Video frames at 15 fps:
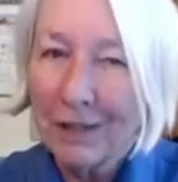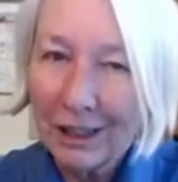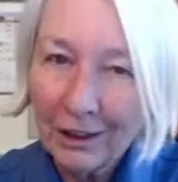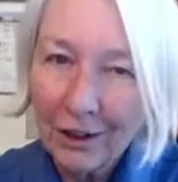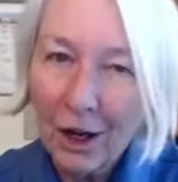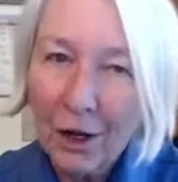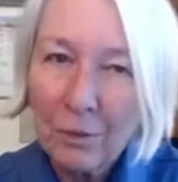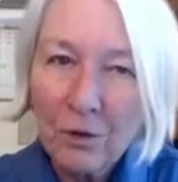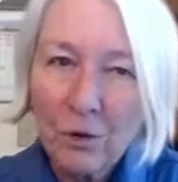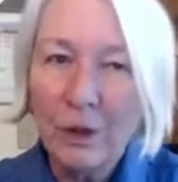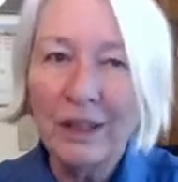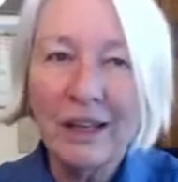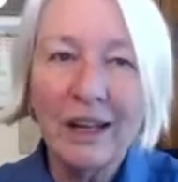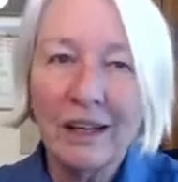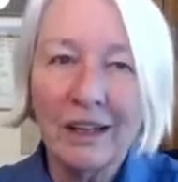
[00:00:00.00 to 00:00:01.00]
many times
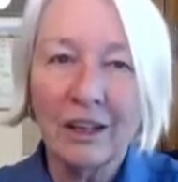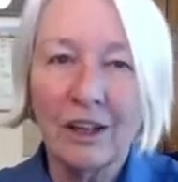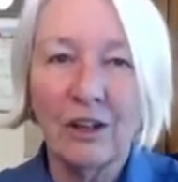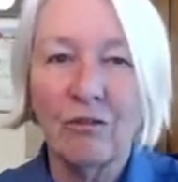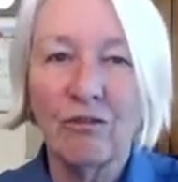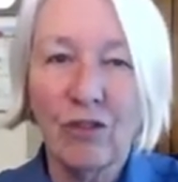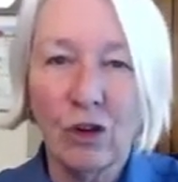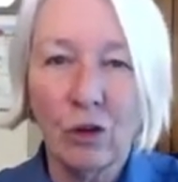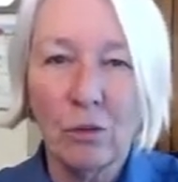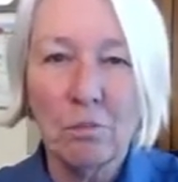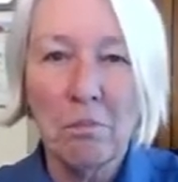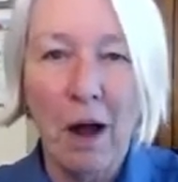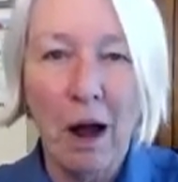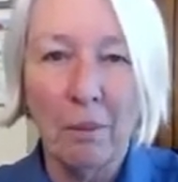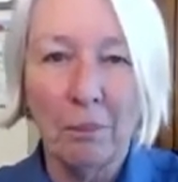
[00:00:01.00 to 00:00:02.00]
we can't
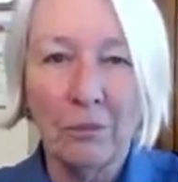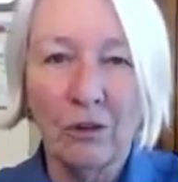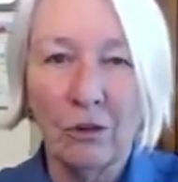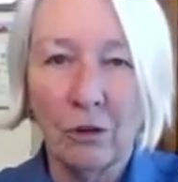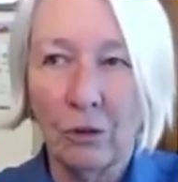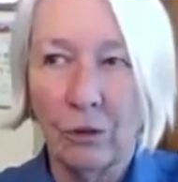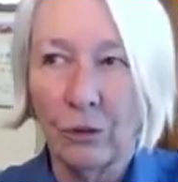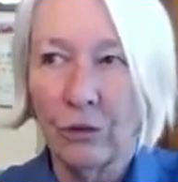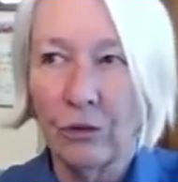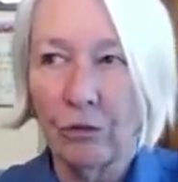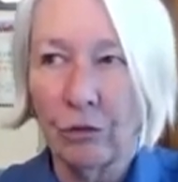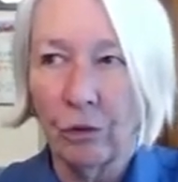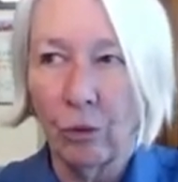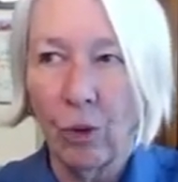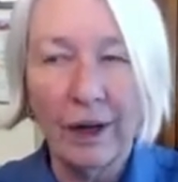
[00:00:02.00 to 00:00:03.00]
confirm mom's
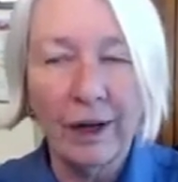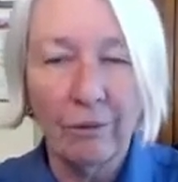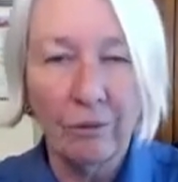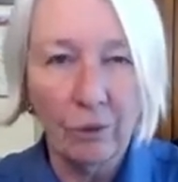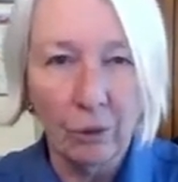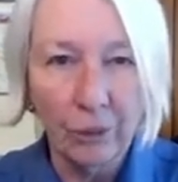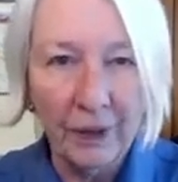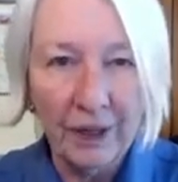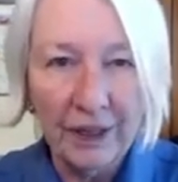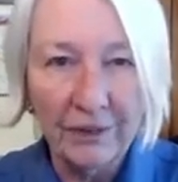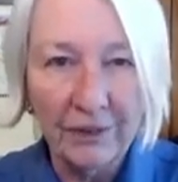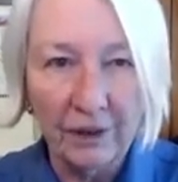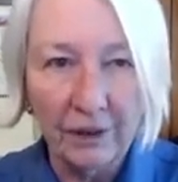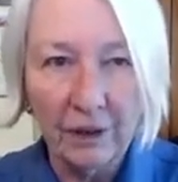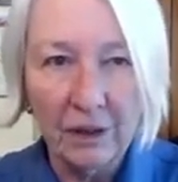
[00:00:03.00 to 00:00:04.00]
use for whatever
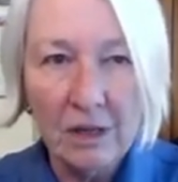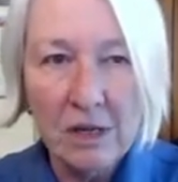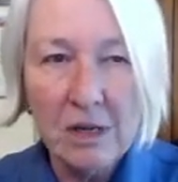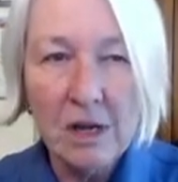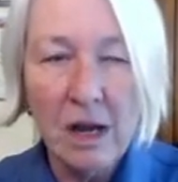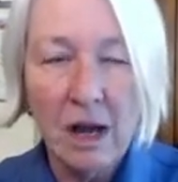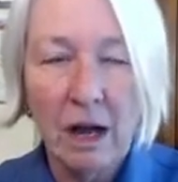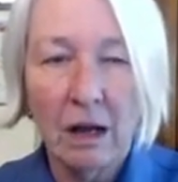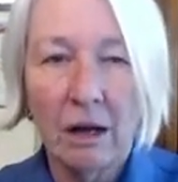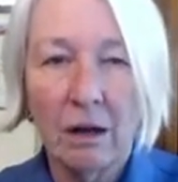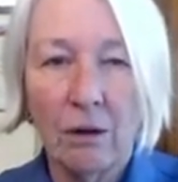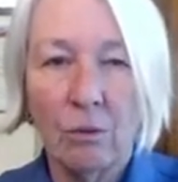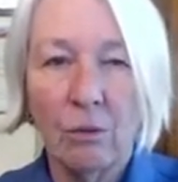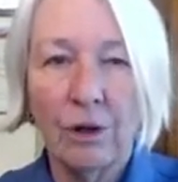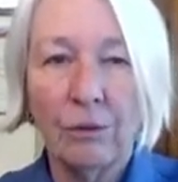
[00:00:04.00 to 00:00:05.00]
reason.
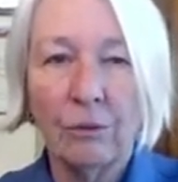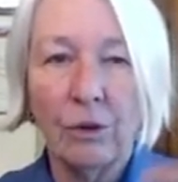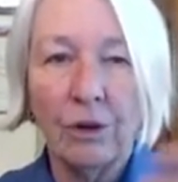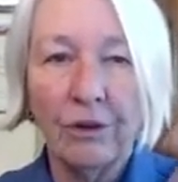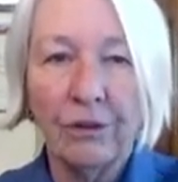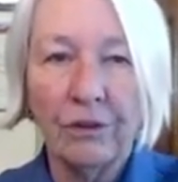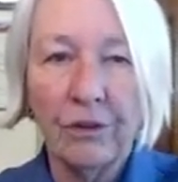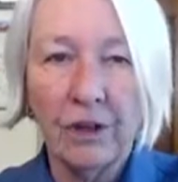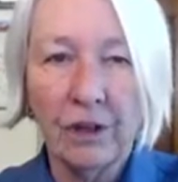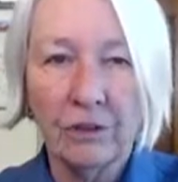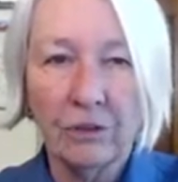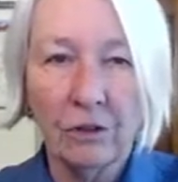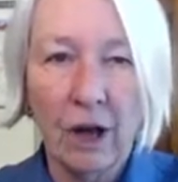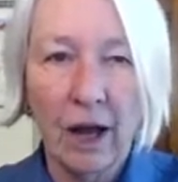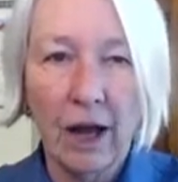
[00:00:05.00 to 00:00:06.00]
When we
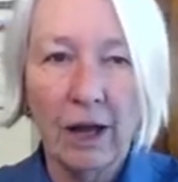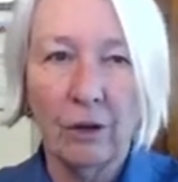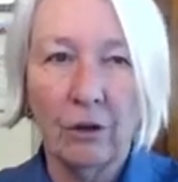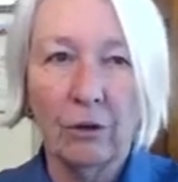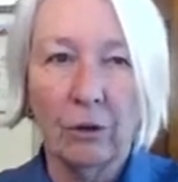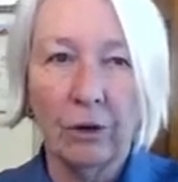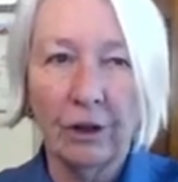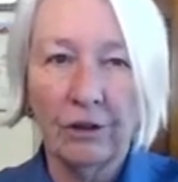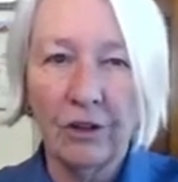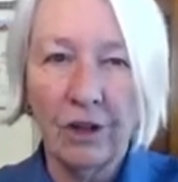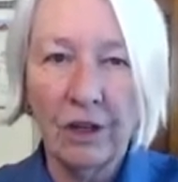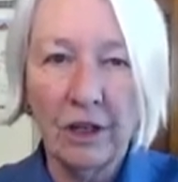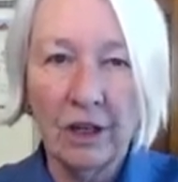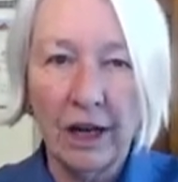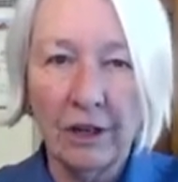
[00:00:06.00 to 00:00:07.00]
see a child or a
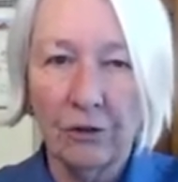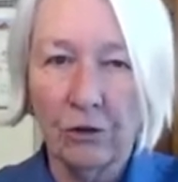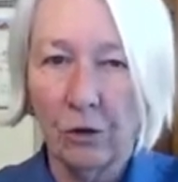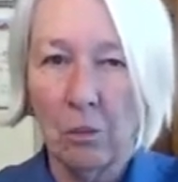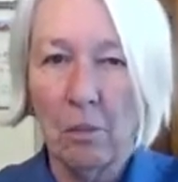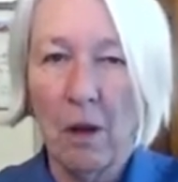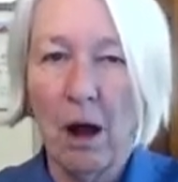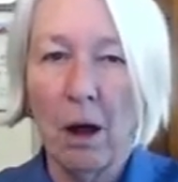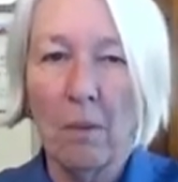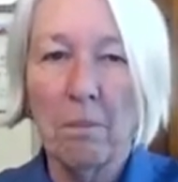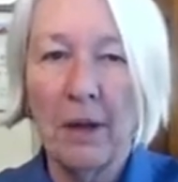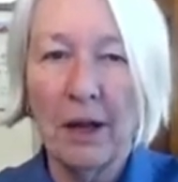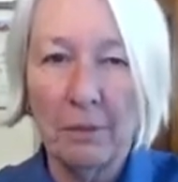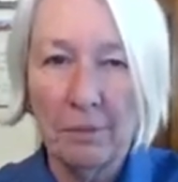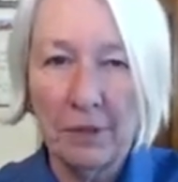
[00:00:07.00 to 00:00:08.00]
teenager,
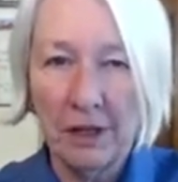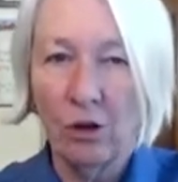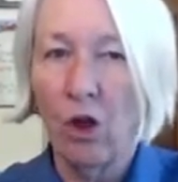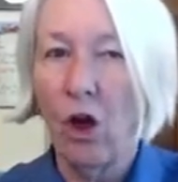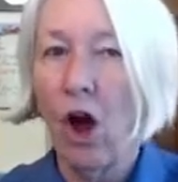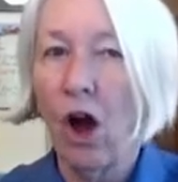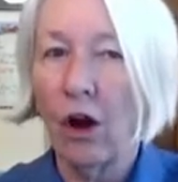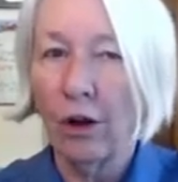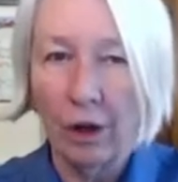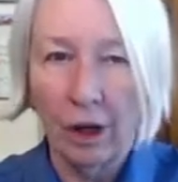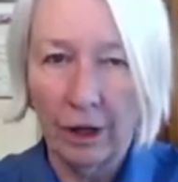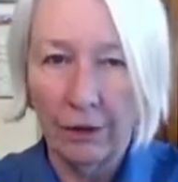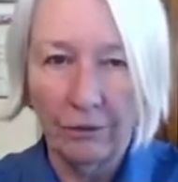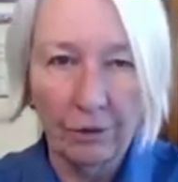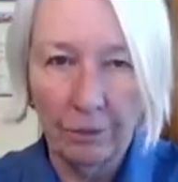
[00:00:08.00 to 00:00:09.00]
mom may be long
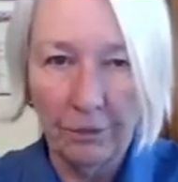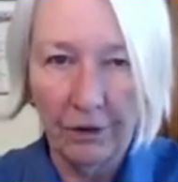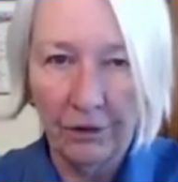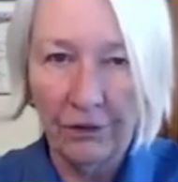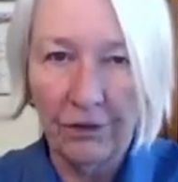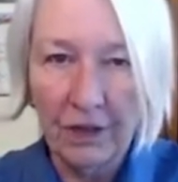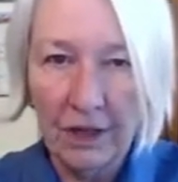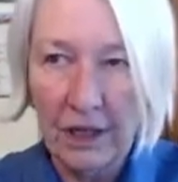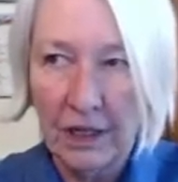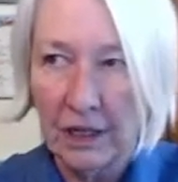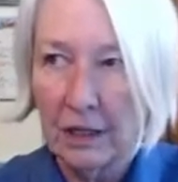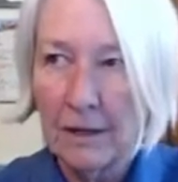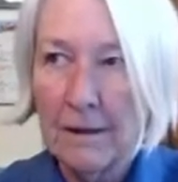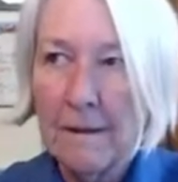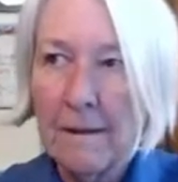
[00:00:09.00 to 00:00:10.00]
gone from the
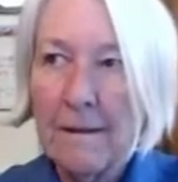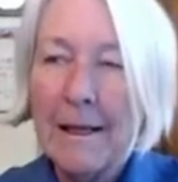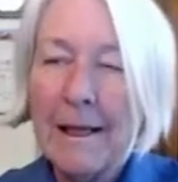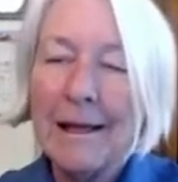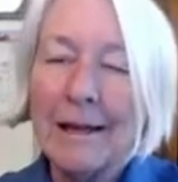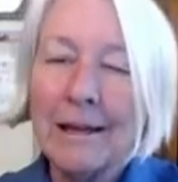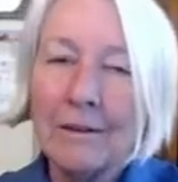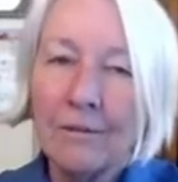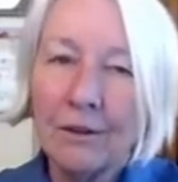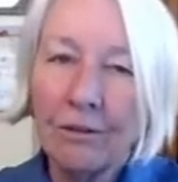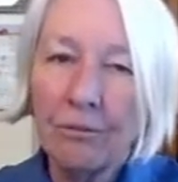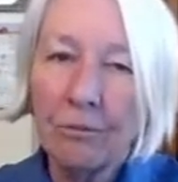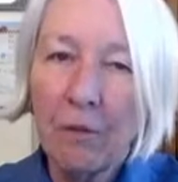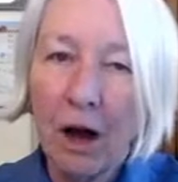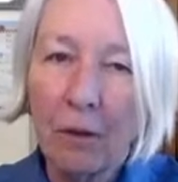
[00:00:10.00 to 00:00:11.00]
scene.
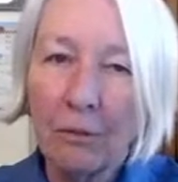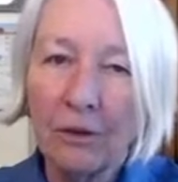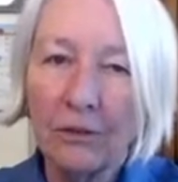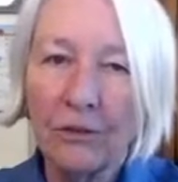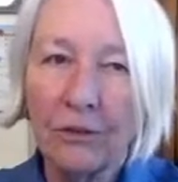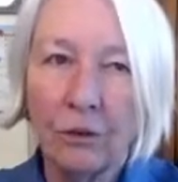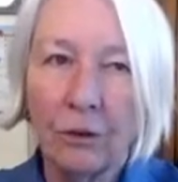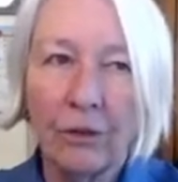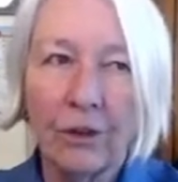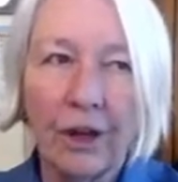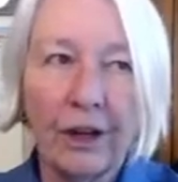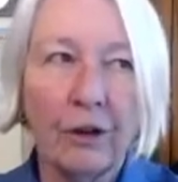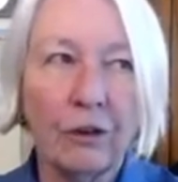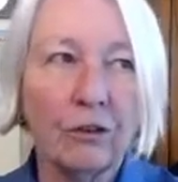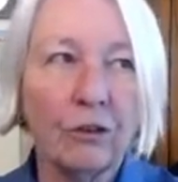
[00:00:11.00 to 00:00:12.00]
Even if mom is still
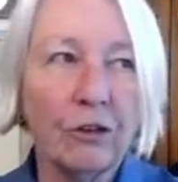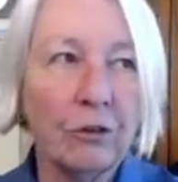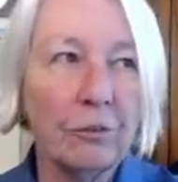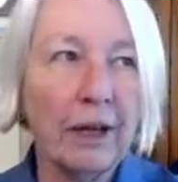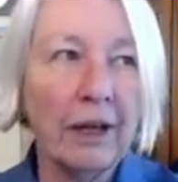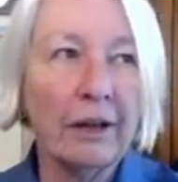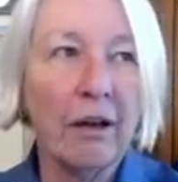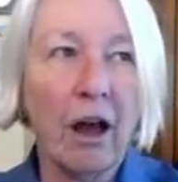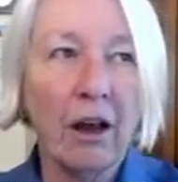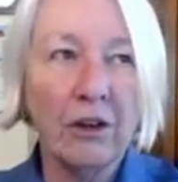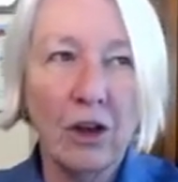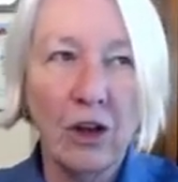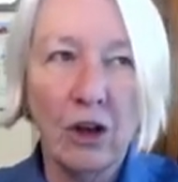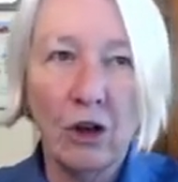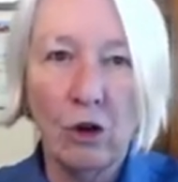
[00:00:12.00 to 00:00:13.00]
there, she may
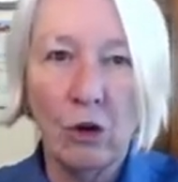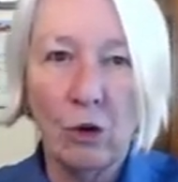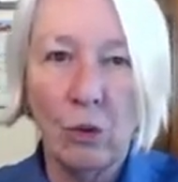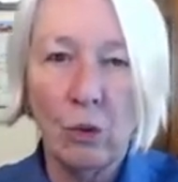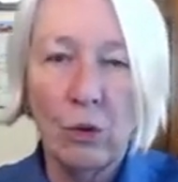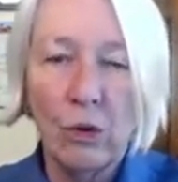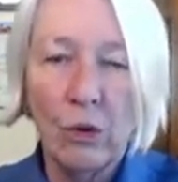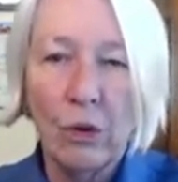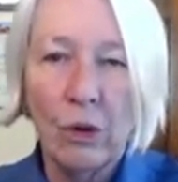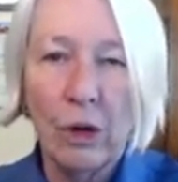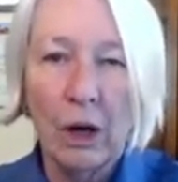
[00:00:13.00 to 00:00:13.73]
not know